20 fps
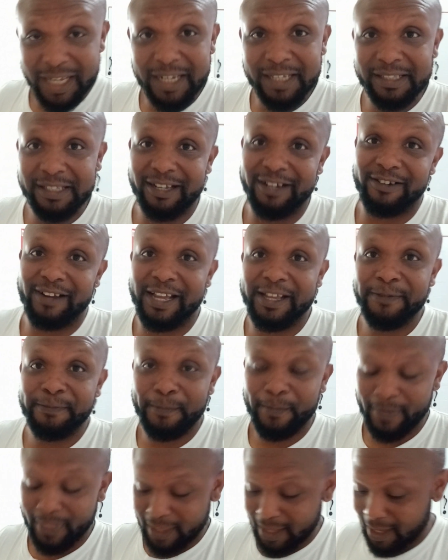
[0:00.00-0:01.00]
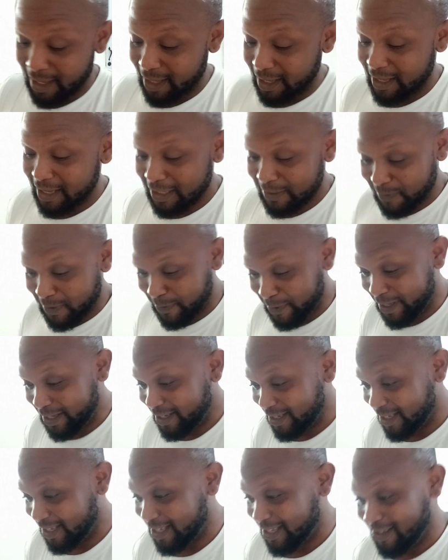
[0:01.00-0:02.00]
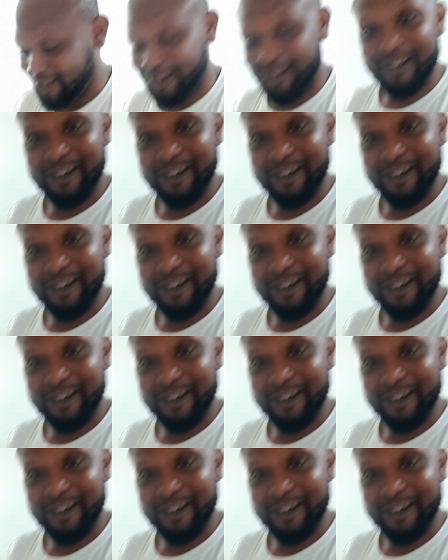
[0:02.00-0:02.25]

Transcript: the thing, right? Yes, baby? Oh